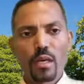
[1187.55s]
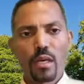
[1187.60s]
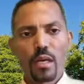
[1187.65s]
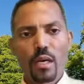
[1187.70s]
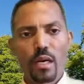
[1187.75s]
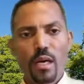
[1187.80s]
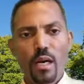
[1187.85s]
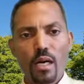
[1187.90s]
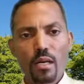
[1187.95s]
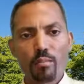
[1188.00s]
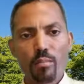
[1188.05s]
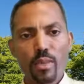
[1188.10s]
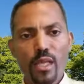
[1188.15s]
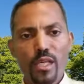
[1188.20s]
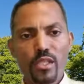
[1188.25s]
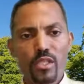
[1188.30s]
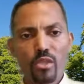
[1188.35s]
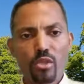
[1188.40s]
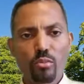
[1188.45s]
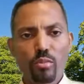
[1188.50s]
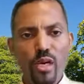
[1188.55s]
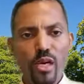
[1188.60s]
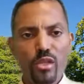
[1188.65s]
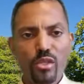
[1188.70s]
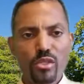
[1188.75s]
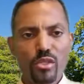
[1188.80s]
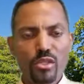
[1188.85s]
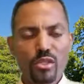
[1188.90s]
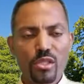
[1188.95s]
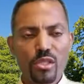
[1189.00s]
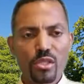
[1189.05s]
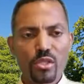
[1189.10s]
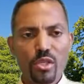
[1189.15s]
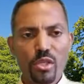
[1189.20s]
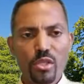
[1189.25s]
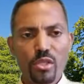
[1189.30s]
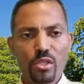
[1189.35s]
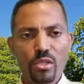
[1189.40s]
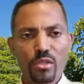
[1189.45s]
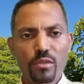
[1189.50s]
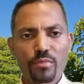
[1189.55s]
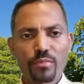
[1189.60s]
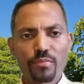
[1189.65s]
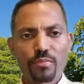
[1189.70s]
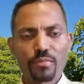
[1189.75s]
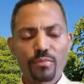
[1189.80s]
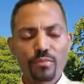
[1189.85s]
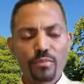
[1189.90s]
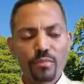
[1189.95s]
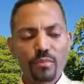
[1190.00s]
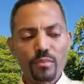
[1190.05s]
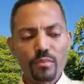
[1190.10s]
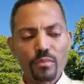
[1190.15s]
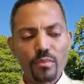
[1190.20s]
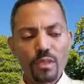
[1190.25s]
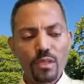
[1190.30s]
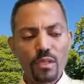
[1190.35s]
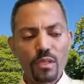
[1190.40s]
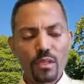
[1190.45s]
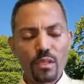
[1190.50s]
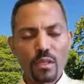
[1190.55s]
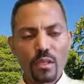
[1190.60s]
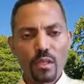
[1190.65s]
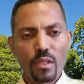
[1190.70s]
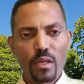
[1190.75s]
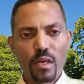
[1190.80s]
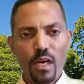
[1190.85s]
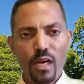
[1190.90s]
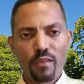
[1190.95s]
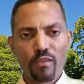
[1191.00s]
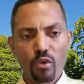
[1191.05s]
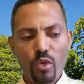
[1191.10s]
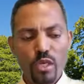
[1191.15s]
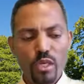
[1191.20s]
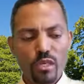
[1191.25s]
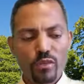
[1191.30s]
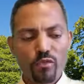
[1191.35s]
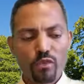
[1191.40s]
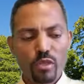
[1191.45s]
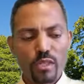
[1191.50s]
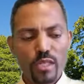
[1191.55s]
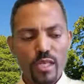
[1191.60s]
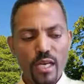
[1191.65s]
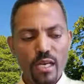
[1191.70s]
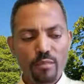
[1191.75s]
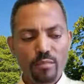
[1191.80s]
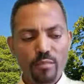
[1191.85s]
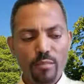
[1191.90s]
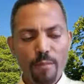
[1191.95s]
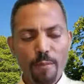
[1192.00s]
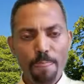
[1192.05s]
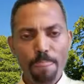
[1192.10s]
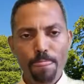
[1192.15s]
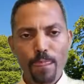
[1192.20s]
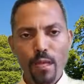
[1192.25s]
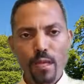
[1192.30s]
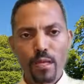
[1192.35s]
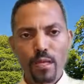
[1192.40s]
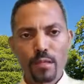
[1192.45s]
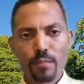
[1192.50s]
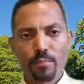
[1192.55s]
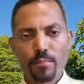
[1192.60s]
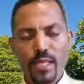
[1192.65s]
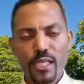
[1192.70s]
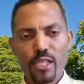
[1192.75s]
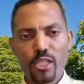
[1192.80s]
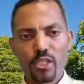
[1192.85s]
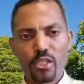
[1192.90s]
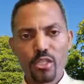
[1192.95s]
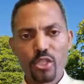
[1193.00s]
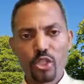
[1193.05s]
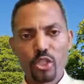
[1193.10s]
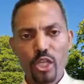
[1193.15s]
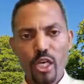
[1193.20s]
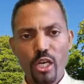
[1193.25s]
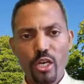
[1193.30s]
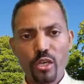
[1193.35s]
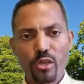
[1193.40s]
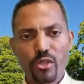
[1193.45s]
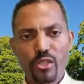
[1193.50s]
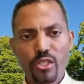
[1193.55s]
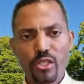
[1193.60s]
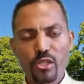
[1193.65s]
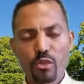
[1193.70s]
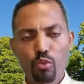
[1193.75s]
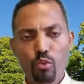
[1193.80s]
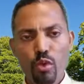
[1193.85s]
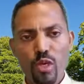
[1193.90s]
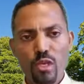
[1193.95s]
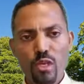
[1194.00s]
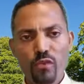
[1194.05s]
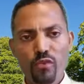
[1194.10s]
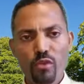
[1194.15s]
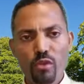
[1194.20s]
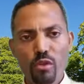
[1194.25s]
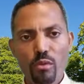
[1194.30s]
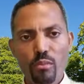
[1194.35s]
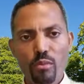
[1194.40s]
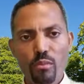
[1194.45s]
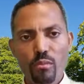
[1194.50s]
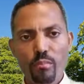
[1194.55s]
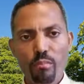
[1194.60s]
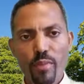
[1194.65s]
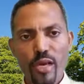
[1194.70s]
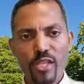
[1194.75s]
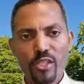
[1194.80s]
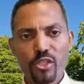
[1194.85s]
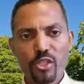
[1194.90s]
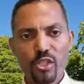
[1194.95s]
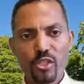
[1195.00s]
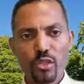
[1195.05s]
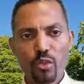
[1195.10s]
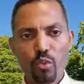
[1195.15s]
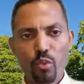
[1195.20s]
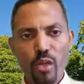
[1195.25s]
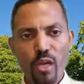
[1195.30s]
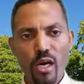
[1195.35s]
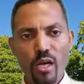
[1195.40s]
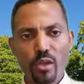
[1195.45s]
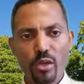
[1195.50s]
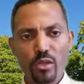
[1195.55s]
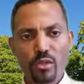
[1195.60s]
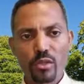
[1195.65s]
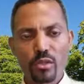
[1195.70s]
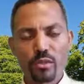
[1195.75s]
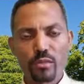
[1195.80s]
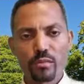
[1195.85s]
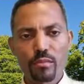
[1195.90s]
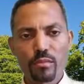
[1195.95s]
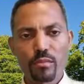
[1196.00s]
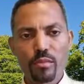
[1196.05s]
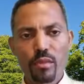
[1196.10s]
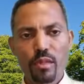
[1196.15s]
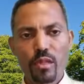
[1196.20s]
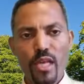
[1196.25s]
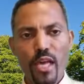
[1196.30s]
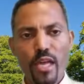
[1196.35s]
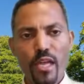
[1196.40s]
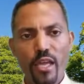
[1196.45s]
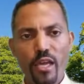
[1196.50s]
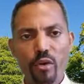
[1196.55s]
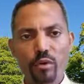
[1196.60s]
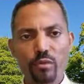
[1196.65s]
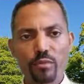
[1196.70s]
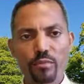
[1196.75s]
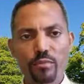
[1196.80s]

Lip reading: God bless you, brothers and sisters. Have a wonderful time. Please share this wonderful message with others. Thank you.